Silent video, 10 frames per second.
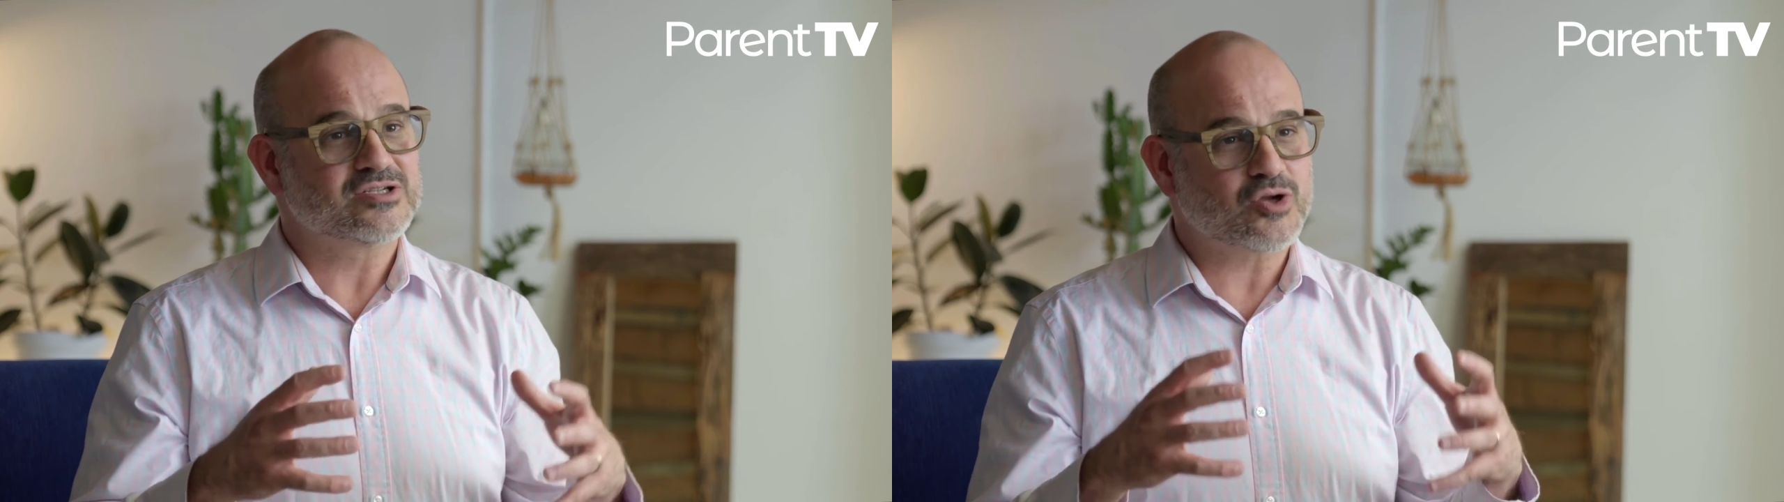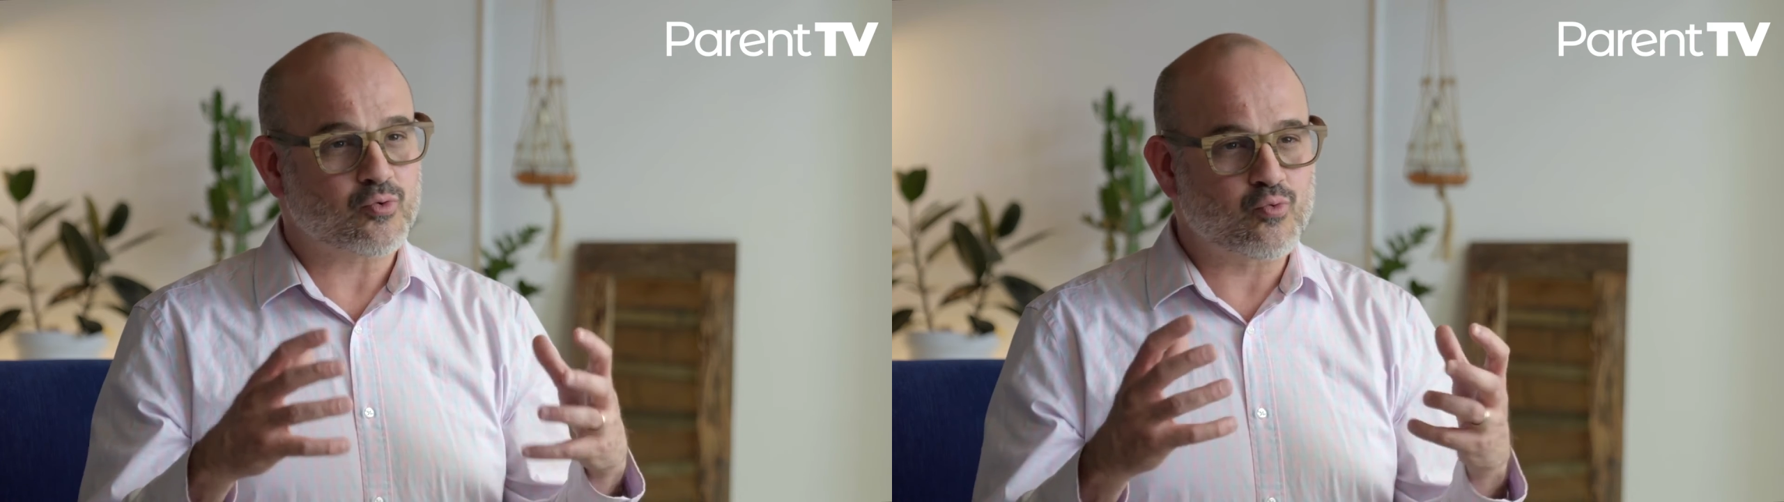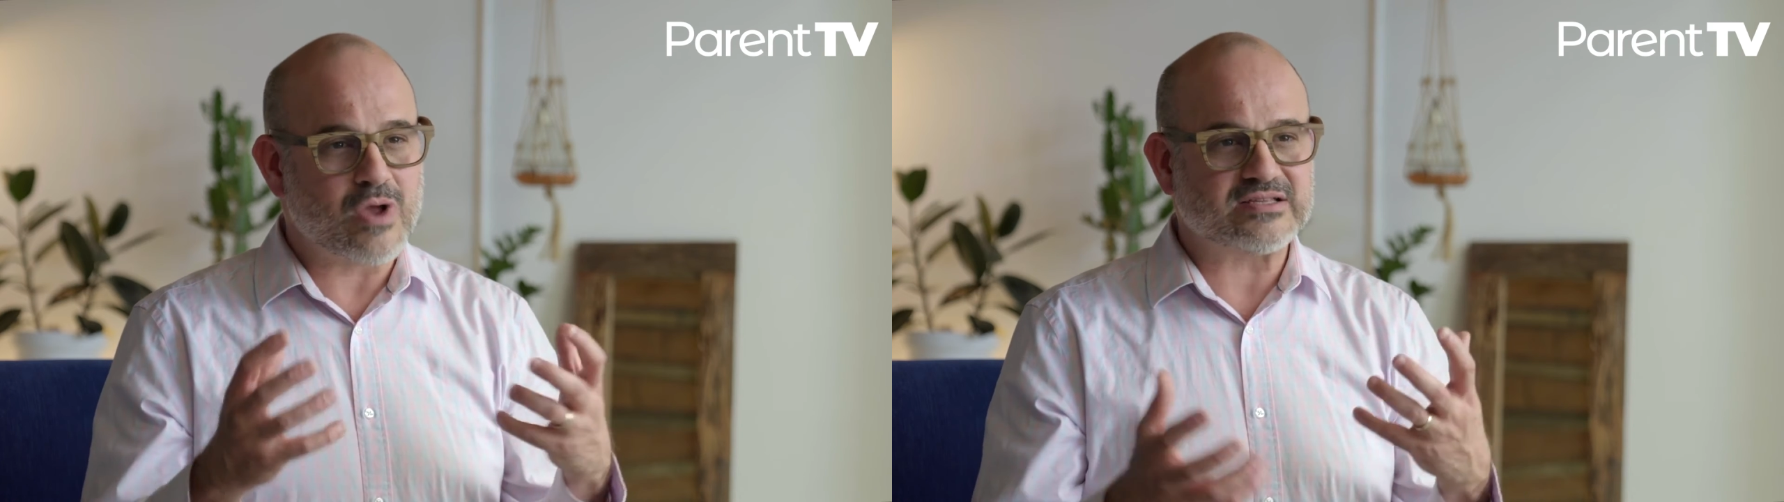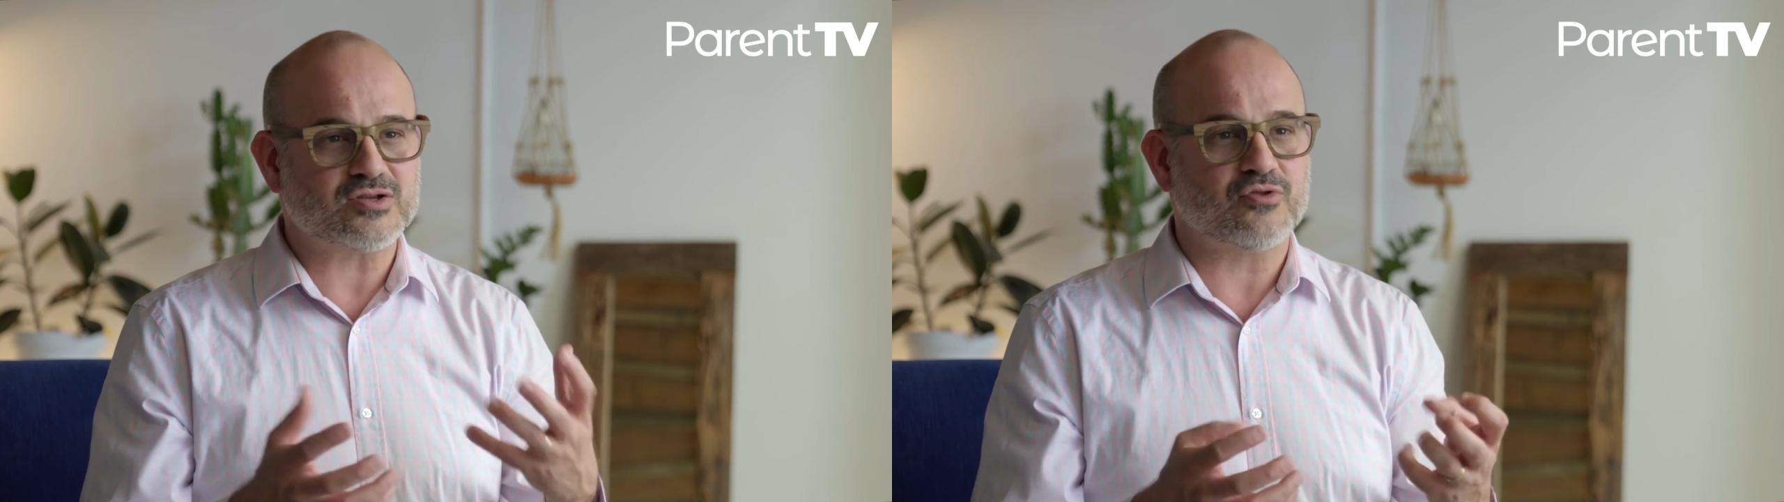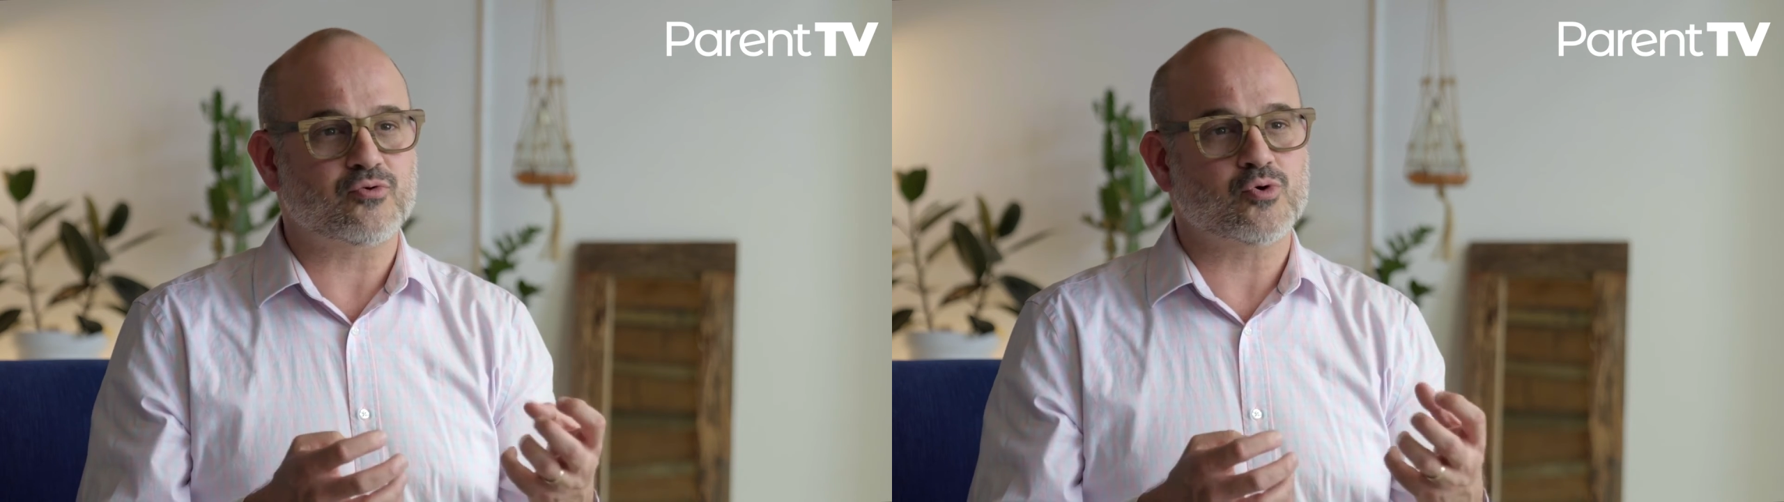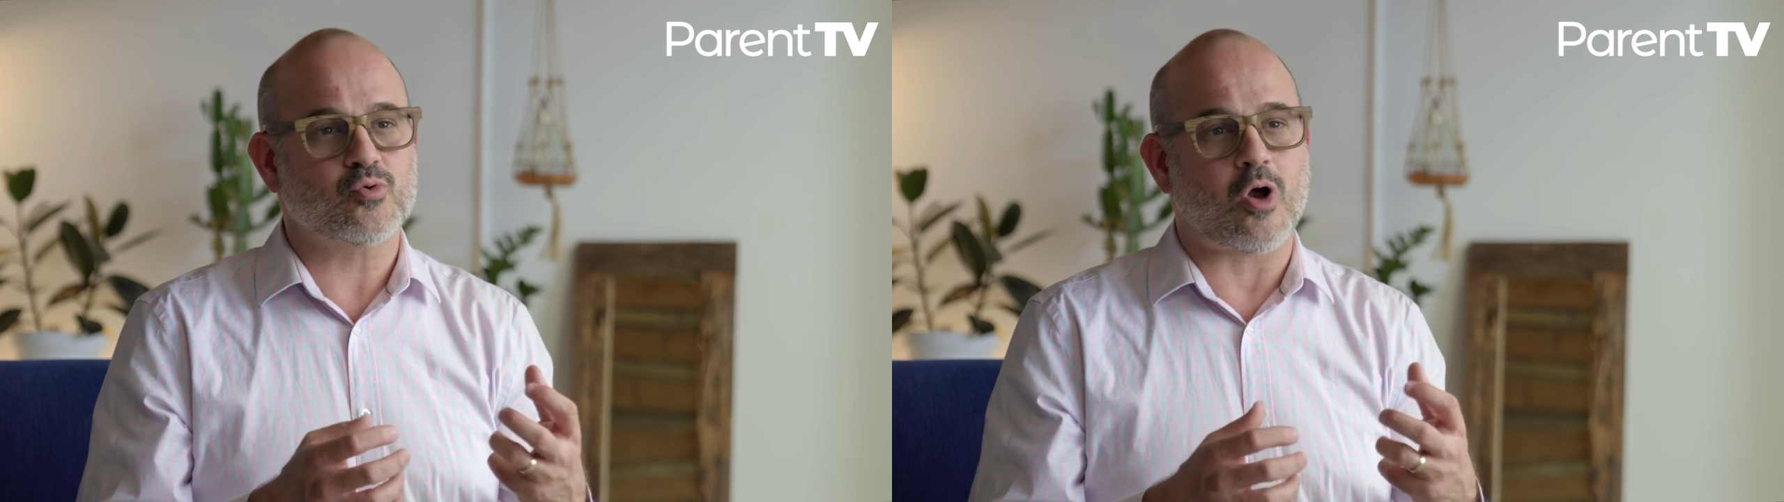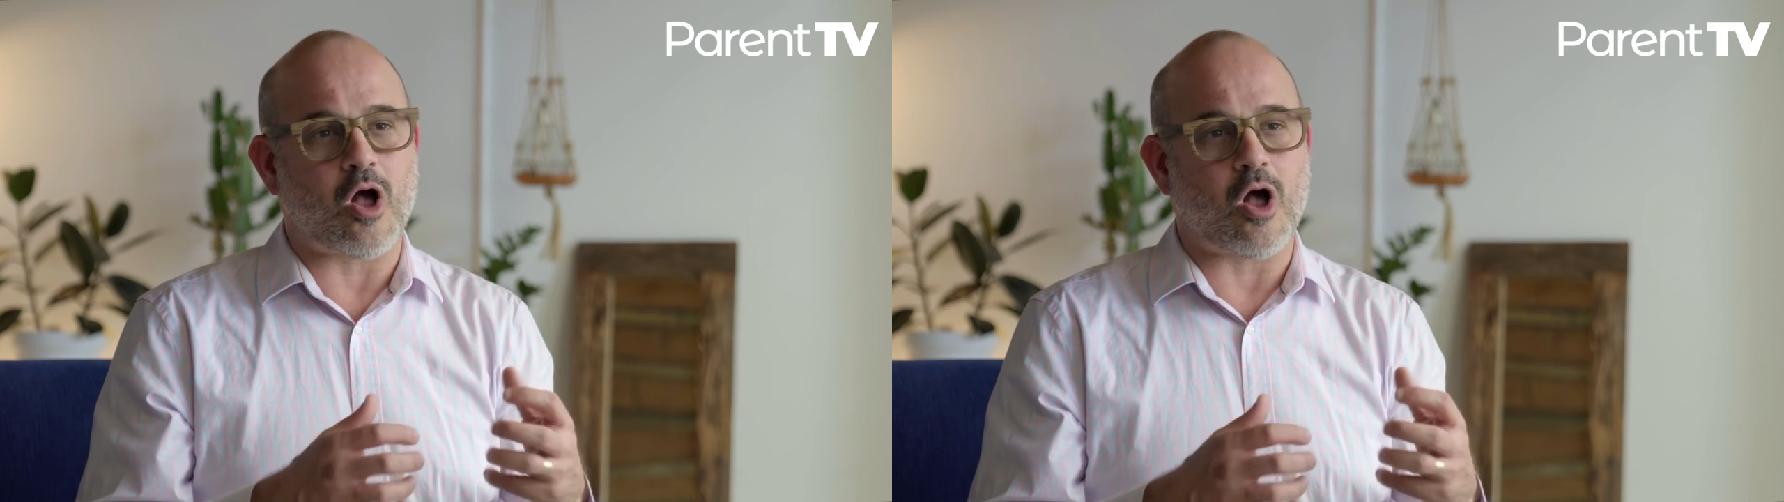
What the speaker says: to wrestle through